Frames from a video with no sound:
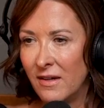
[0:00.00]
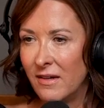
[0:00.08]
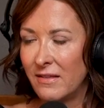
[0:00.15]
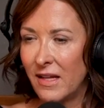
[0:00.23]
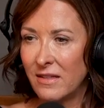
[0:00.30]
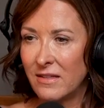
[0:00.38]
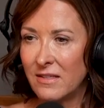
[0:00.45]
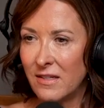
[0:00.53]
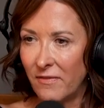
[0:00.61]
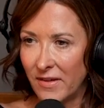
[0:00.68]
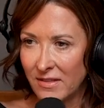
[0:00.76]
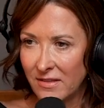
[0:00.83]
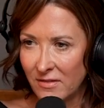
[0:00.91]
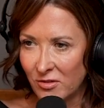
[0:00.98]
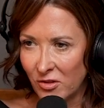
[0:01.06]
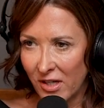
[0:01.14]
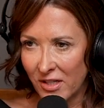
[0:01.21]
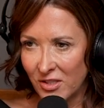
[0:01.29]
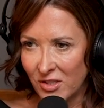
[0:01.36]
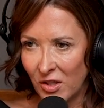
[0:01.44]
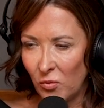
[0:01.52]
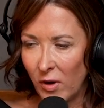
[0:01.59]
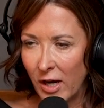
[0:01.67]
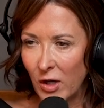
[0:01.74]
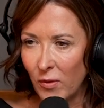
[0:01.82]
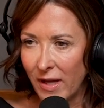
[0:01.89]
that's a defensive strategy.
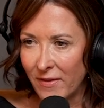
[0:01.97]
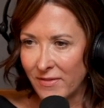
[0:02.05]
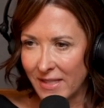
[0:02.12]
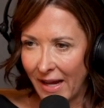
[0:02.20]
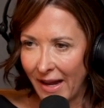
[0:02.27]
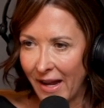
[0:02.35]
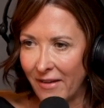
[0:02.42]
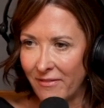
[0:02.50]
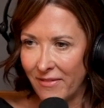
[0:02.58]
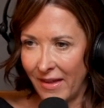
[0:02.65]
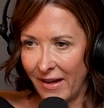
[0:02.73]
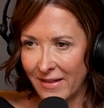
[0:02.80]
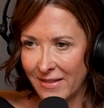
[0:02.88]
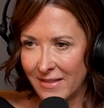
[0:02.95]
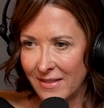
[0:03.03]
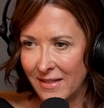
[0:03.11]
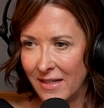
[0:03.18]
Why do I have to have that?